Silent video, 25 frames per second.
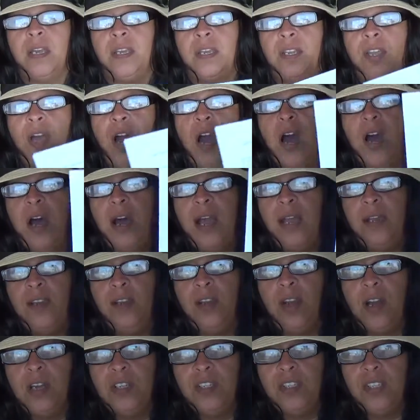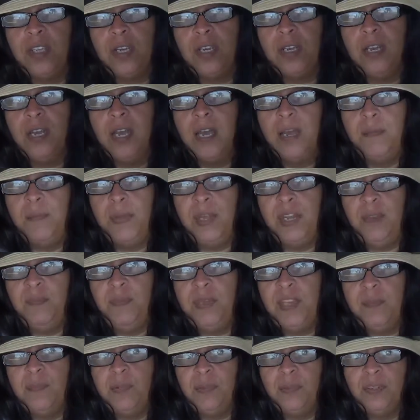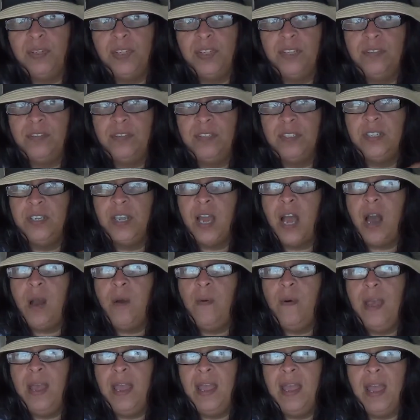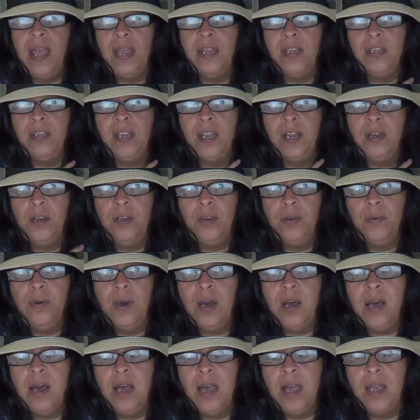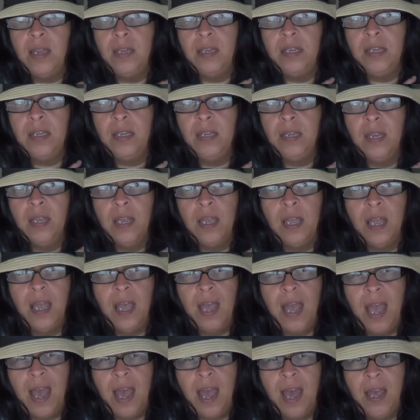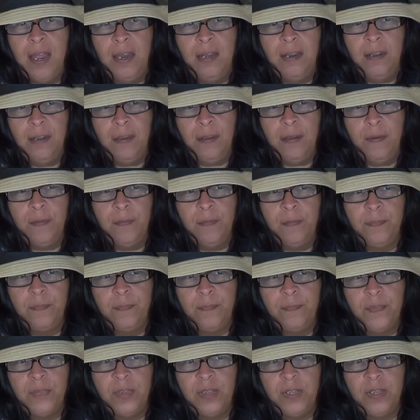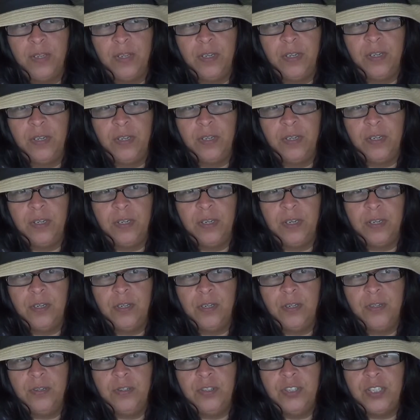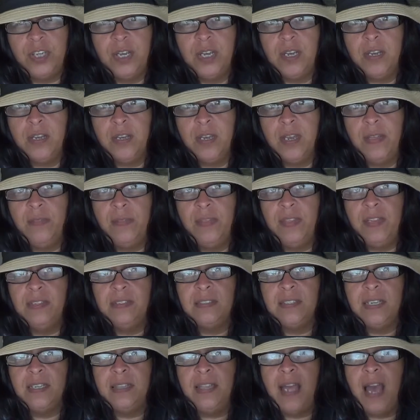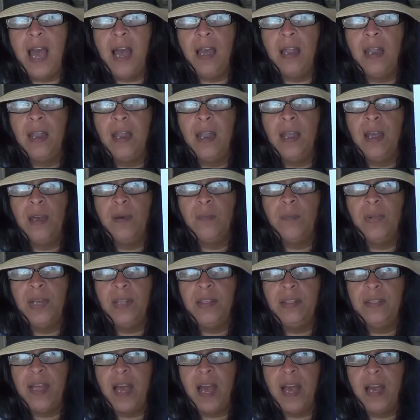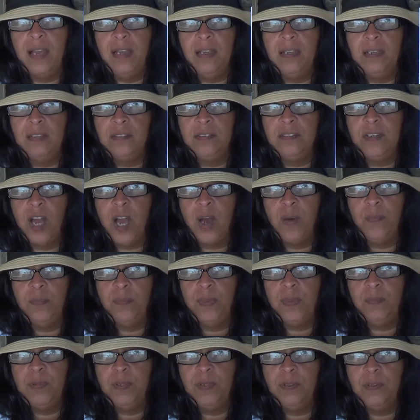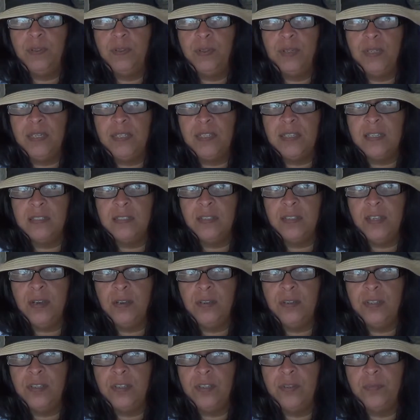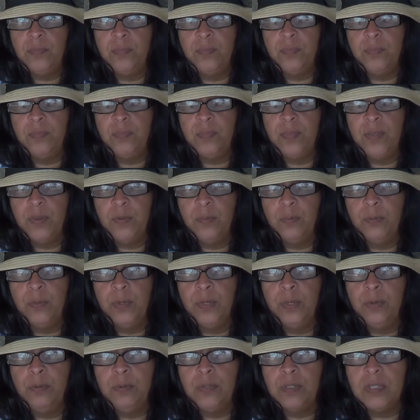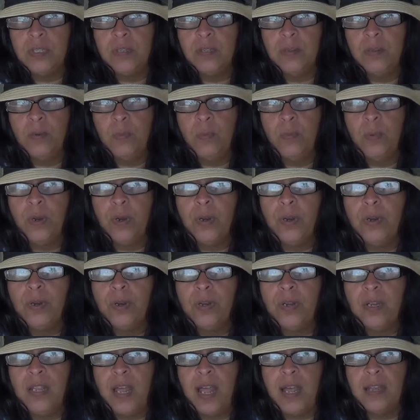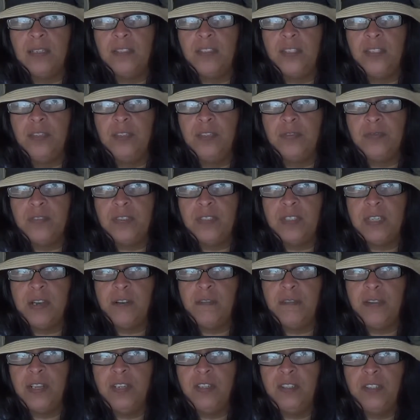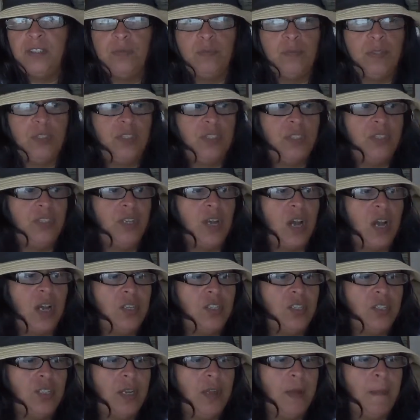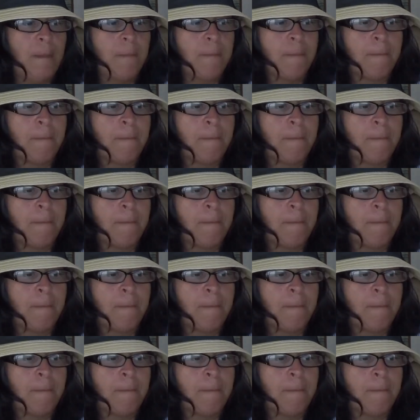Yah and Yasha. Many people are using Yahweh and Yahuwah and Yahusha and things like that, but that is not biblical, and it doesn't go to the root word that's used for salvation, which is Yasha.